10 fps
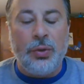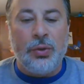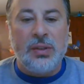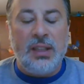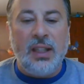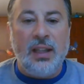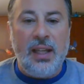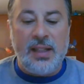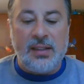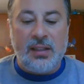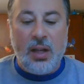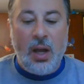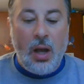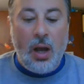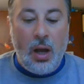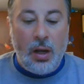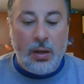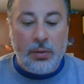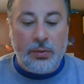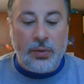you'll see a list
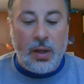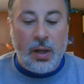of